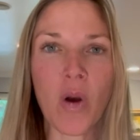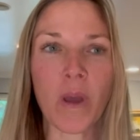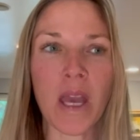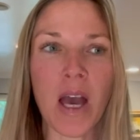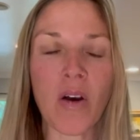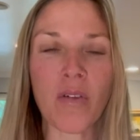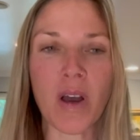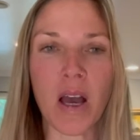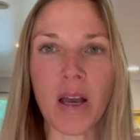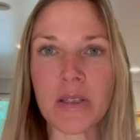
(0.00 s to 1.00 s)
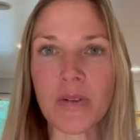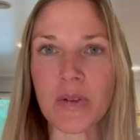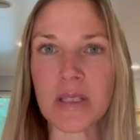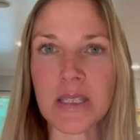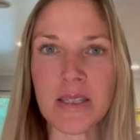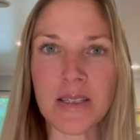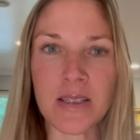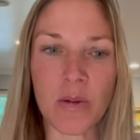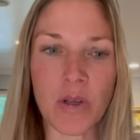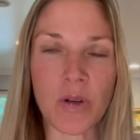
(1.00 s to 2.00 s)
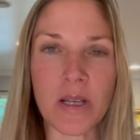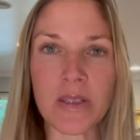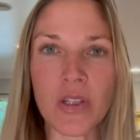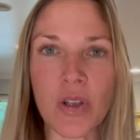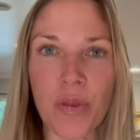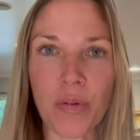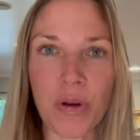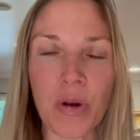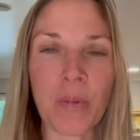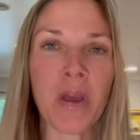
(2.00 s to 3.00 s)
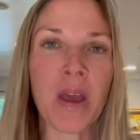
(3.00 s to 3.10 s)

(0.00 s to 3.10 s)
We have different seasons that we transition through